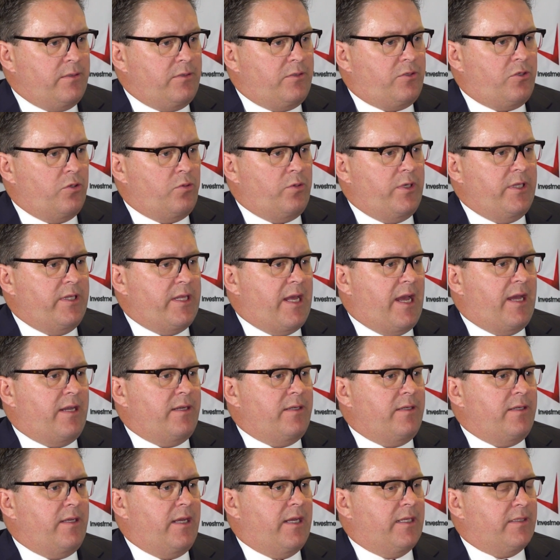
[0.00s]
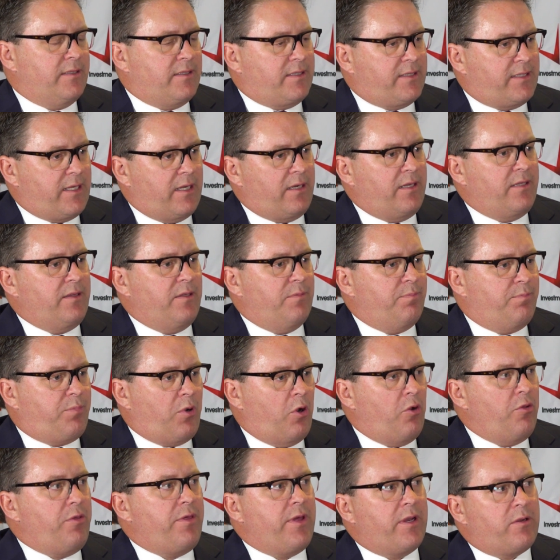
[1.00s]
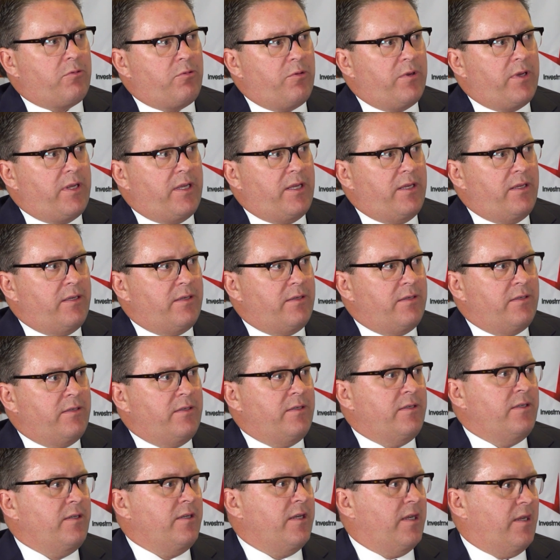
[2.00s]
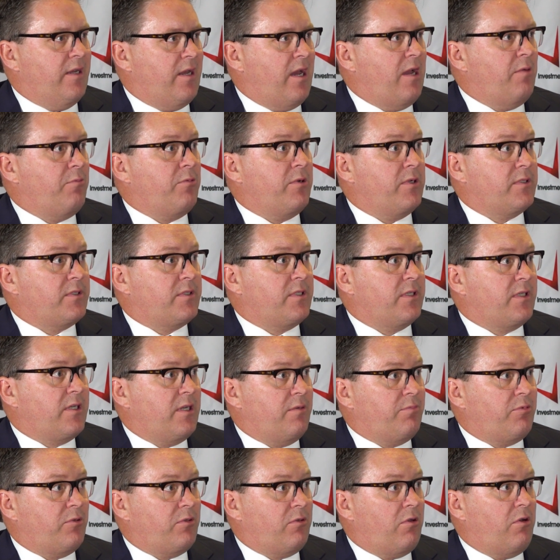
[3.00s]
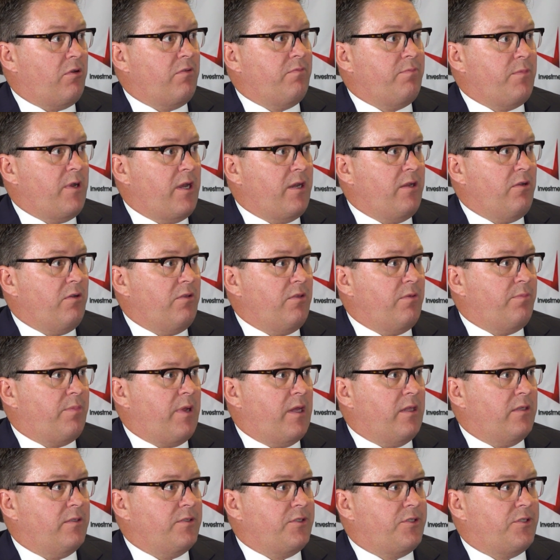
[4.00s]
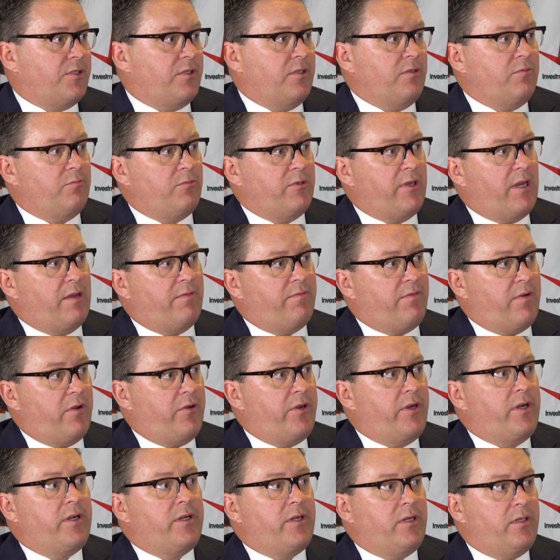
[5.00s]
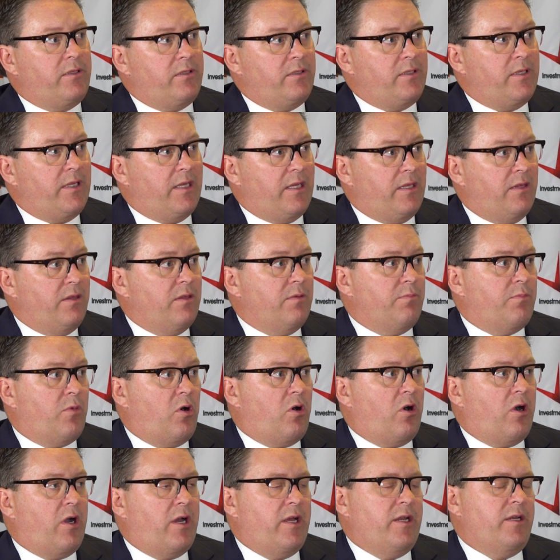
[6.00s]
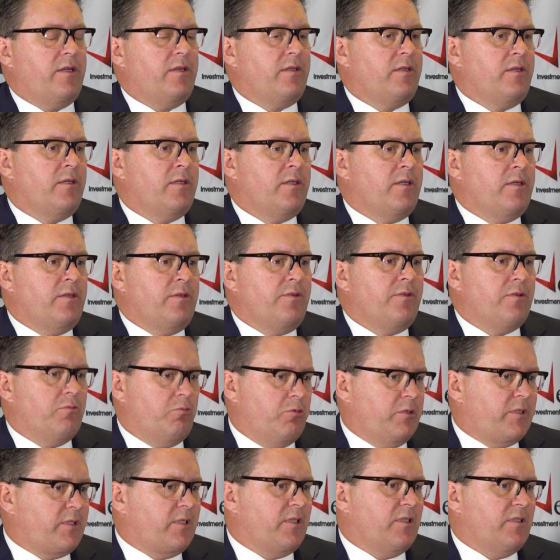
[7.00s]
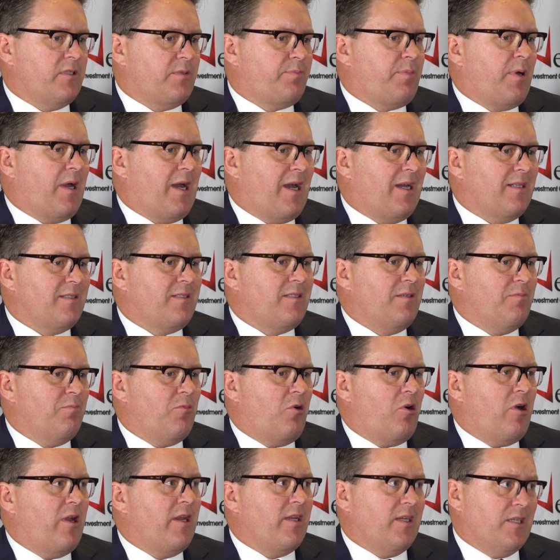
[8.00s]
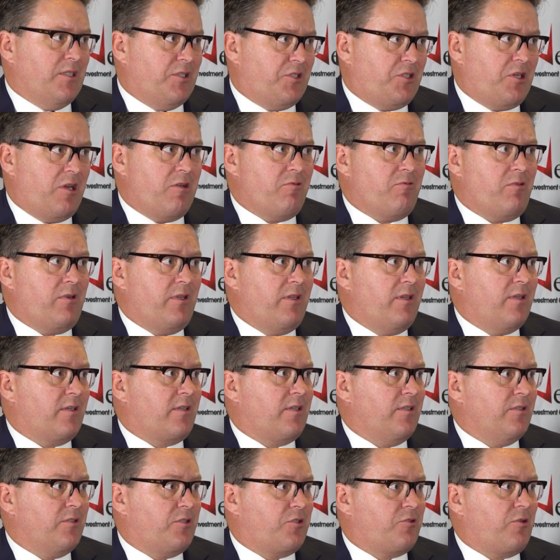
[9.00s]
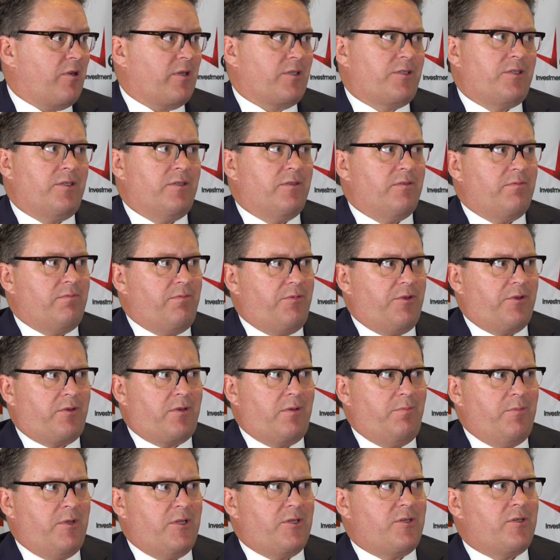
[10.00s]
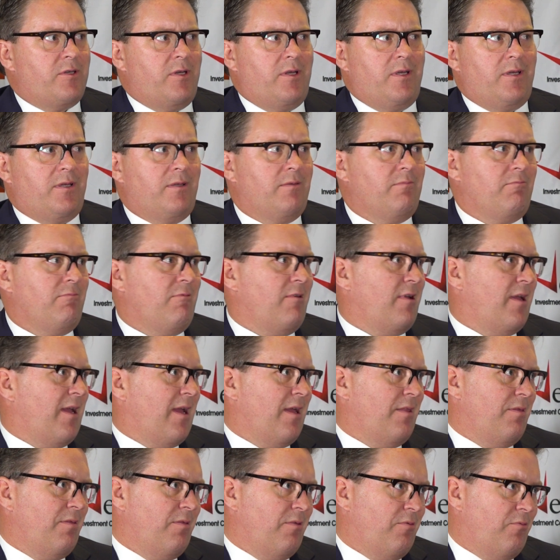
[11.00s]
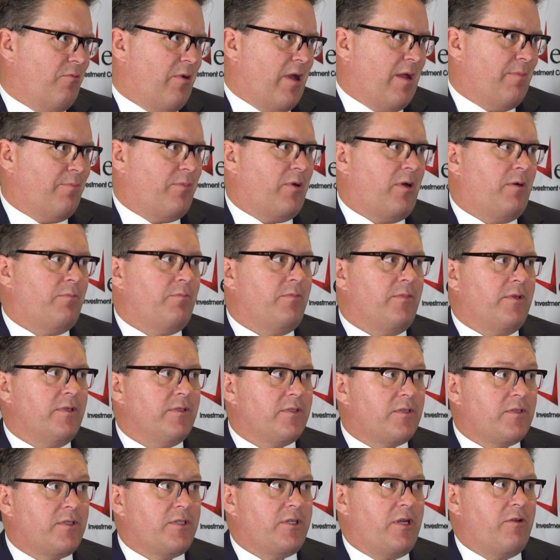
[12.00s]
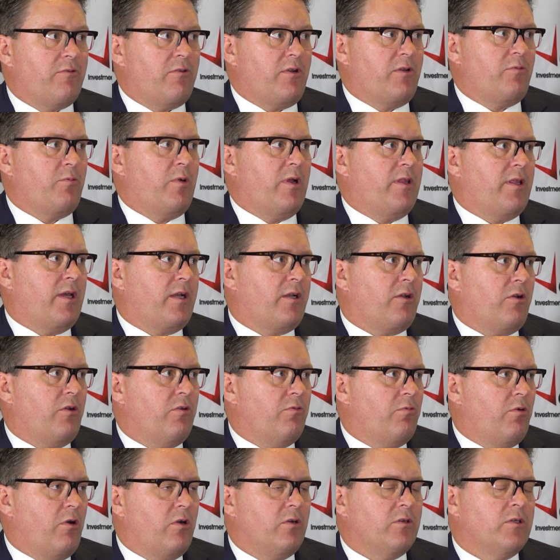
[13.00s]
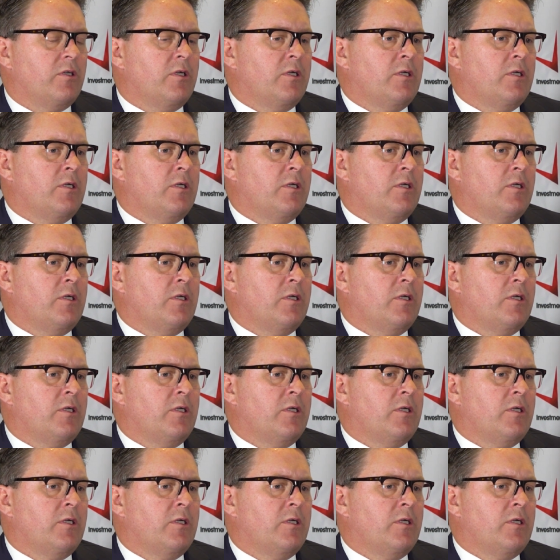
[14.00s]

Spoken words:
Doing that and selling them both equity enabled us to keep a lot of money on the balance sheet. We had very little in the mine. The riskiest parts in mining are generally the construction, the commissioning and the ramp up. It's generally where they go wrong.